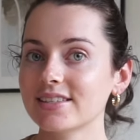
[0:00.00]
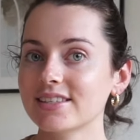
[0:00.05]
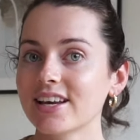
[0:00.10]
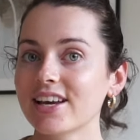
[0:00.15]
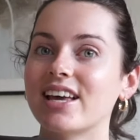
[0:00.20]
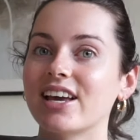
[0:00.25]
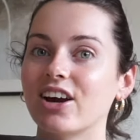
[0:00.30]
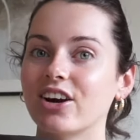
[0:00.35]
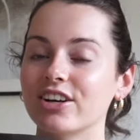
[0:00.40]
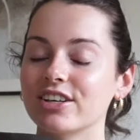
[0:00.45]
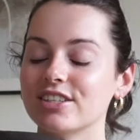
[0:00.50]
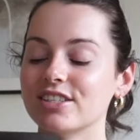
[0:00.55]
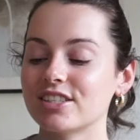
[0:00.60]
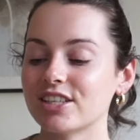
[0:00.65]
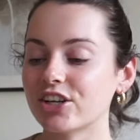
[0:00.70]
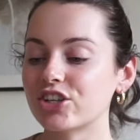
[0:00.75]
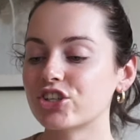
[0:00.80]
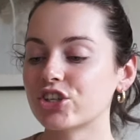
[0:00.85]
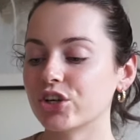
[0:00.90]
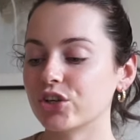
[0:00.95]
They are
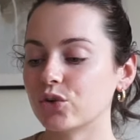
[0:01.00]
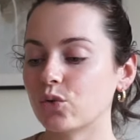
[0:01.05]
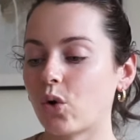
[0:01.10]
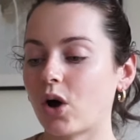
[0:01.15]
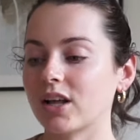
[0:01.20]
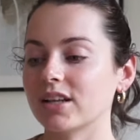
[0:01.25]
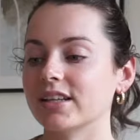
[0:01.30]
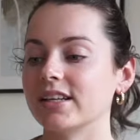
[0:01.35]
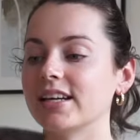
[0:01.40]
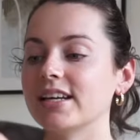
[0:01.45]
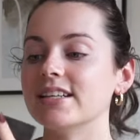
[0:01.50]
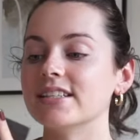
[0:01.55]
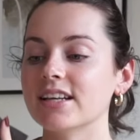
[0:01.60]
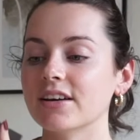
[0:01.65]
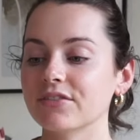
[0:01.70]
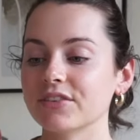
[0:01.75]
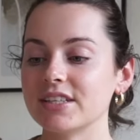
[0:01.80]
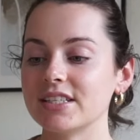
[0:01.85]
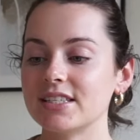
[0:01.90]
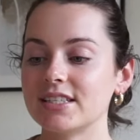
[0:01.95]
such good quality.
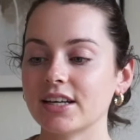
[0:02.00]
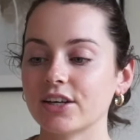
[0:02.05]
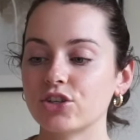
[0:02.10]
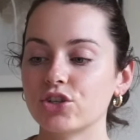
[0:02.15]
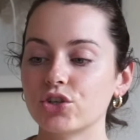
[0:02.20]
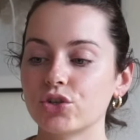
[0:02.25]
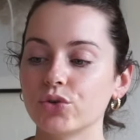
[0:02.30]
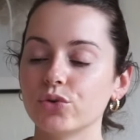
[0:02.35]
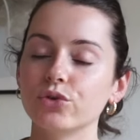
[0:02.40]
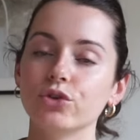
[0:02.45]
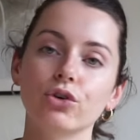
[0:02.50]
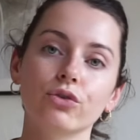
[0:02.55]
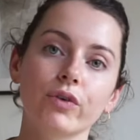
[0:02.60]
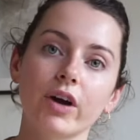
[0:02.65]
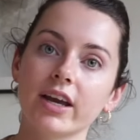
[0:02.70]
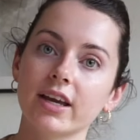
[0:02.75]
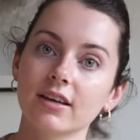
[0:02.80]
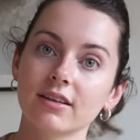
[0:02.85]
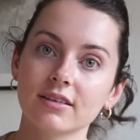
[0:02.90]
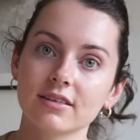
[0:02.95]
Definitely stick to your
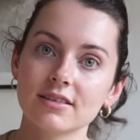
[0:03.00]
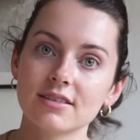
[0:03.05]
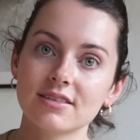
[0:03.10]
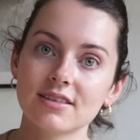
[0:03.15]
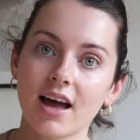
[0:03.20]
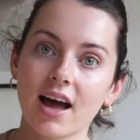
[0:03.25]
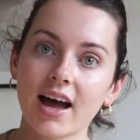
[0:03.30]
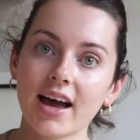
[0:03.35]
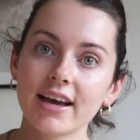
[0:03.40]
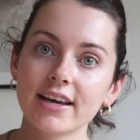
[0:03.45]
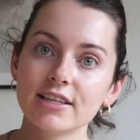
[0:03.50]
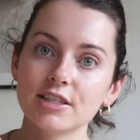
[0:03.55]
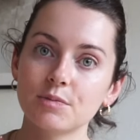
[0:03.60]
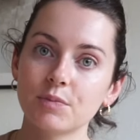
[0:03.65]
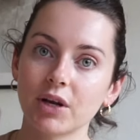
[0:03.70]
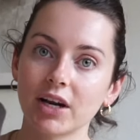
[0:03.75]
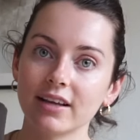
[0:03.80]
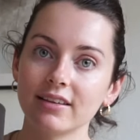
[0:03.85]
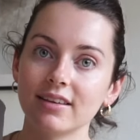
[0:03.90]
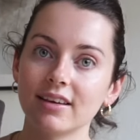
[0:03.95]
regular size,
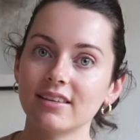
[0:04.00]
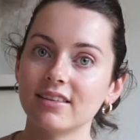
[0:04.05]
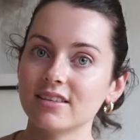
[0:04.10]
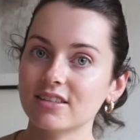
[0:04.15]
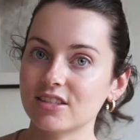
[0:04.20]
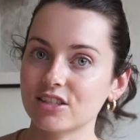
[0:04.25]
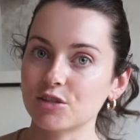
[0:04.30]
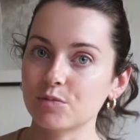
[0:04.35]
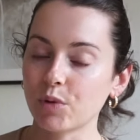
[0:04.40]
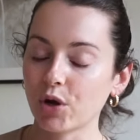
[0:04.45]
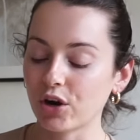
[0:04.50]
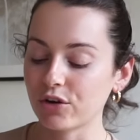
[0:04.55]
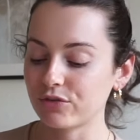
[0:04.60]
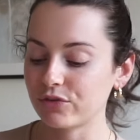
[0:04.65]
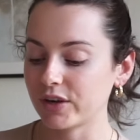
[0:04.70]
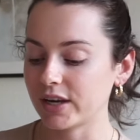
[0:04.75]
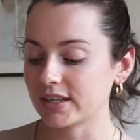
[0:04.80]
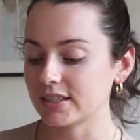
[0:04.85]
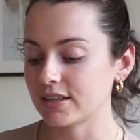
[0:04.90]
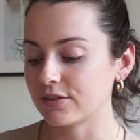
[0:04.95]
but I think this is
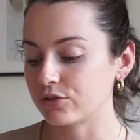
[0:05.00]
perfect.